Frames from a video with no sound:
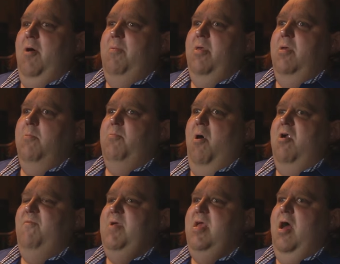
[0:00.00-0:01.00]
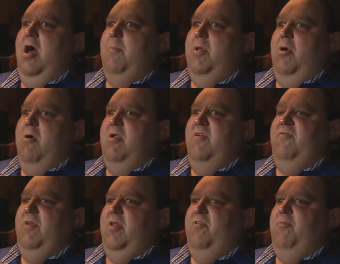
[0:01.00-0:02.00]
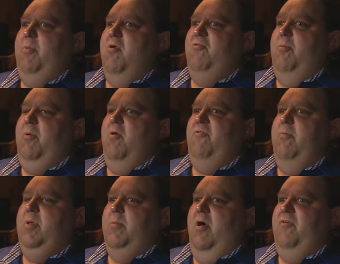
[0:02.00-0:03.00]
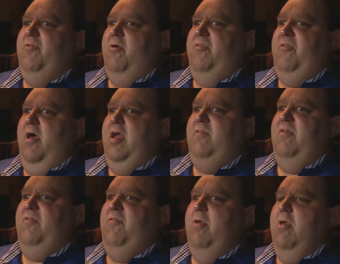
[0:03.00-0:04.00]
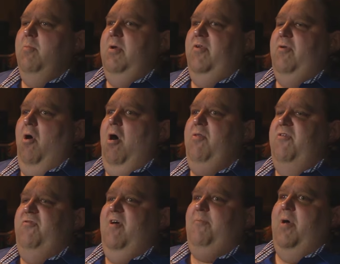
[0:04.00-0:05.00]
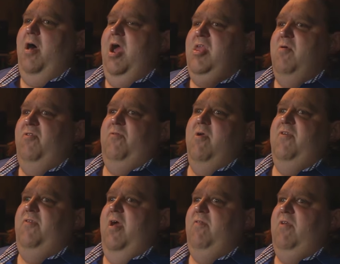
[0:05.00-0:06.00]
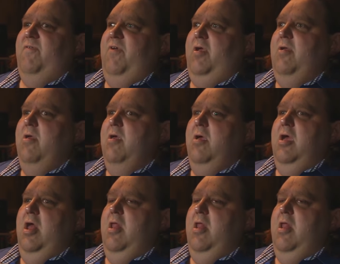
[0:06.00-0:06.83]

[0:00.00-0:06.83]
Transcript: you know, part of me, I'm an artist and a spiritual person, but I'm also a scientist because all this stuff behind you is very scientific